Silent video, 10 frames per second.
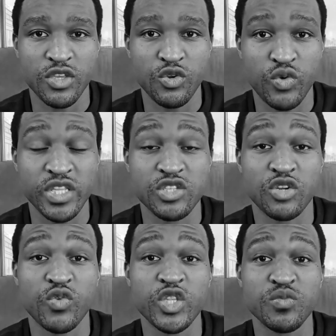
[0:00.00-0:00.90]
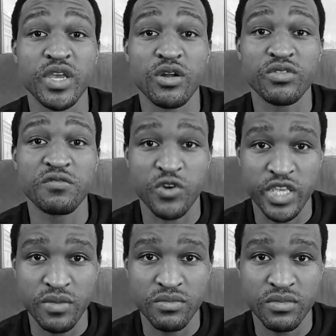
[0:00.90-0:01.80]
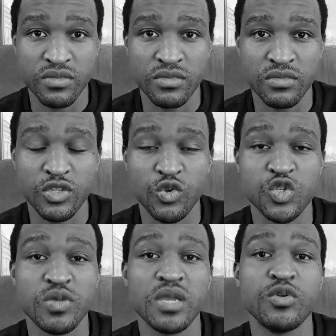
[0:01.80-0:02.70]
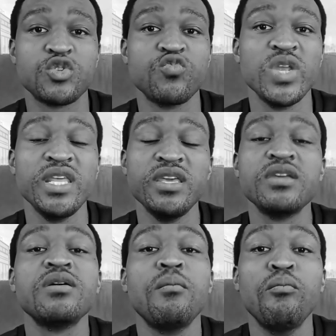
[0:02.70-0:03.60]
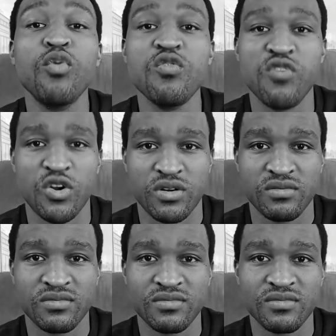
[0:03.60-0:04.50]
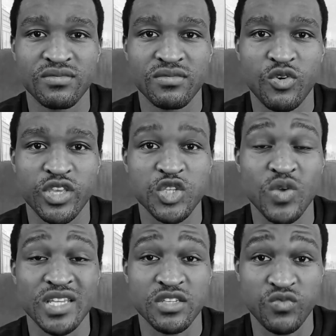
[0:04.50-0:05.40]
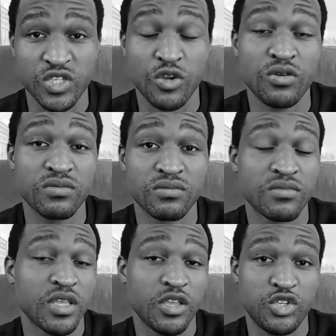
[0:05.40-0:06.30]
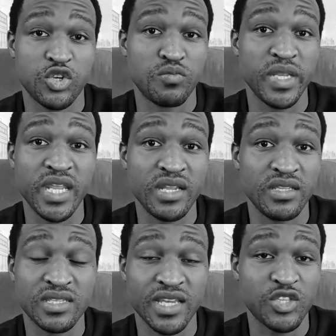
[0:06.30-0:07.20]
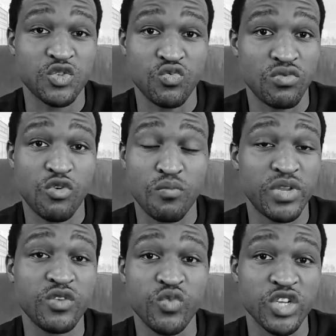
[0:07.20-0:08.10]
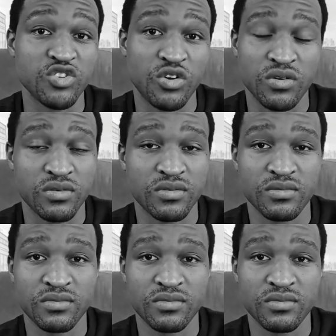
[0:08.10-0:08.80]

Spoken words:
It's not going to be healthy for him, to be able to really move on. Okay, so as a result, John may then decide to completely withdraw,